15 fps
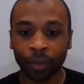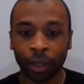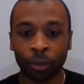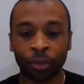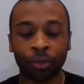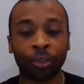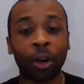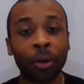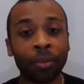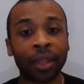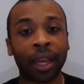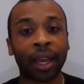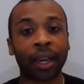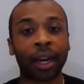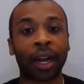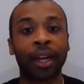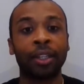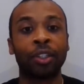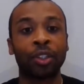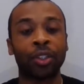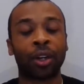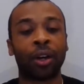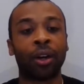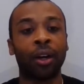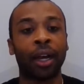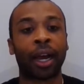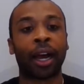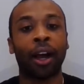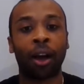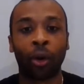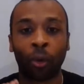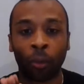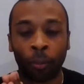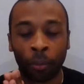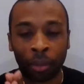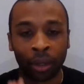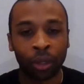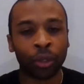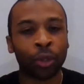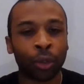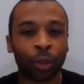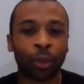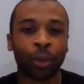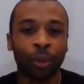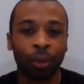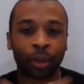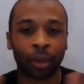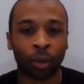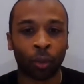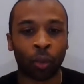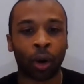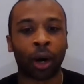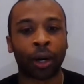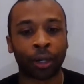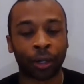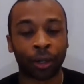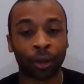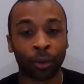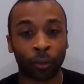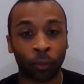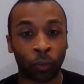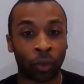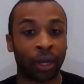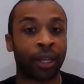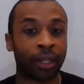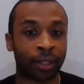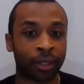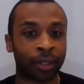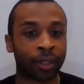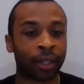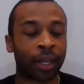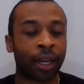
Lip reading: from that, I saw how blue the water was.